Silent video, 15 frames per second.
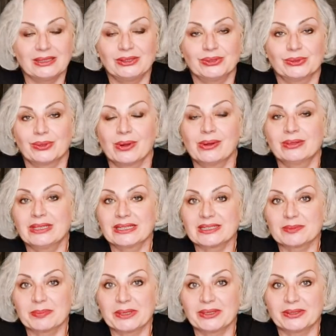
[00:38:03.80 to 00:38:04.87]
your own
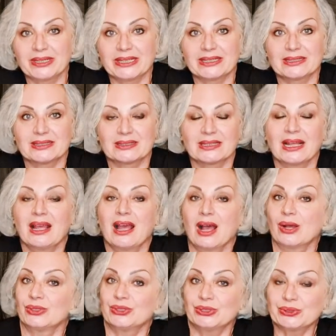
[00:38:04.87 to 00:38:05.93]
experience,
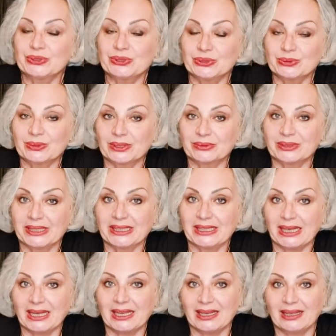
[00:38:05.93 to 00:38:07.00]
how you do a
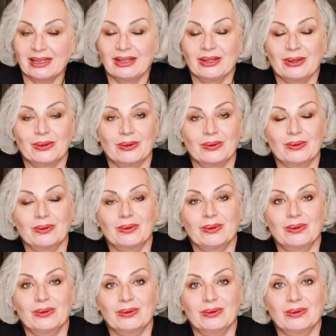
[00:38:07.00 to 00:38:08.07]
reading,
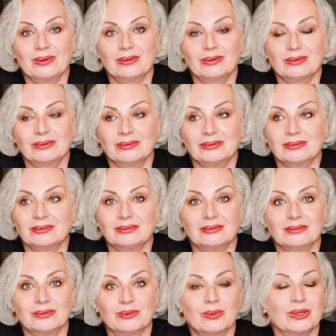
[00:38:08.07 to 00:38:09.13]
or
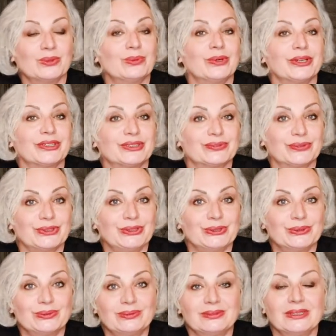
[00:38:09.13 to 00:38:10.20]
what works for
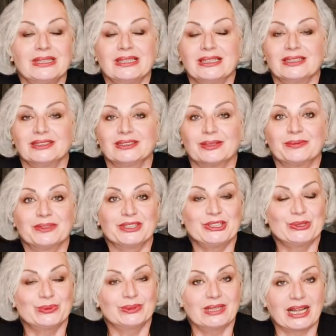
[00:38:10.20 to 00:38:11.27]
you, something
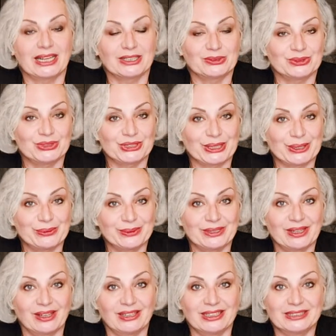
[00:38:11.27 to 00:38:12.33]
you would like to share with
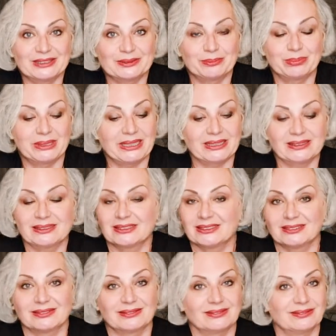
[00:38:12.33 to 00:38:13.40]
others,
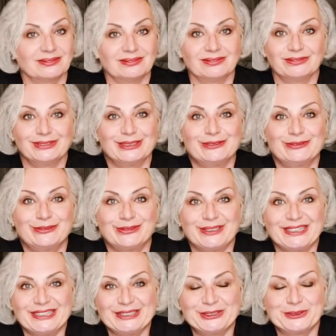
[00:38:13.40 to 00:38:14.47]
please feel
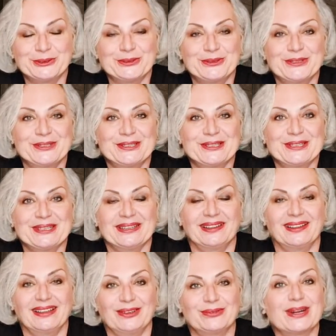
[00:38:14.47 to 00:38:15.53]
free to
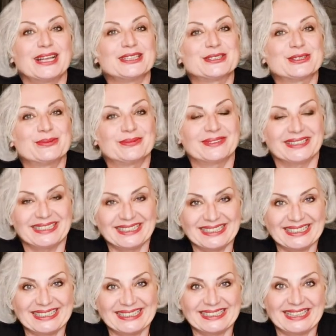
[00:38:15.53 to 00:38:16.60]
uh, write something
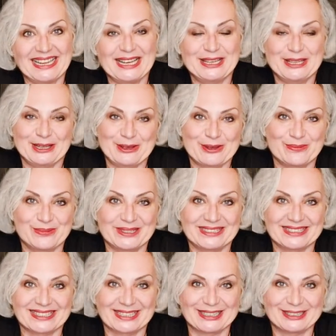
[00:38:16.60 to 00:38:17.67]
in, in the comment
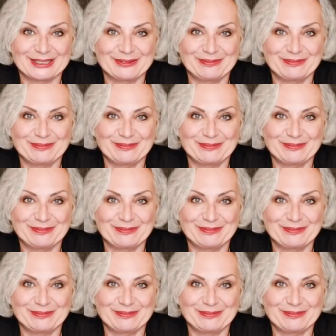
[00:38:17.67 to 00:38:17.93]
section,